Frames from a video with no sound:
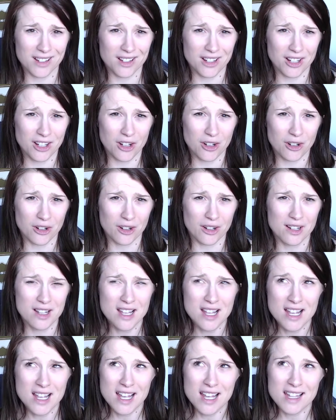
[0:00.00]
you're
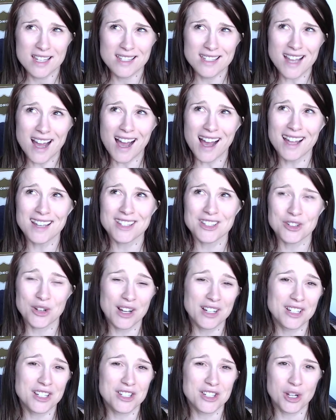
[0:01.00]
not
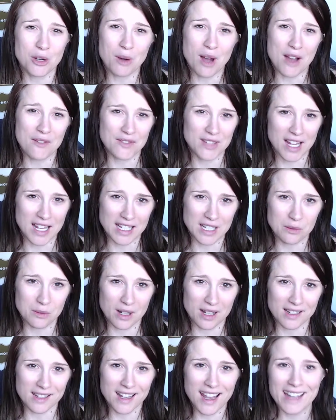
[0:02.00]
trying to show off to anyone.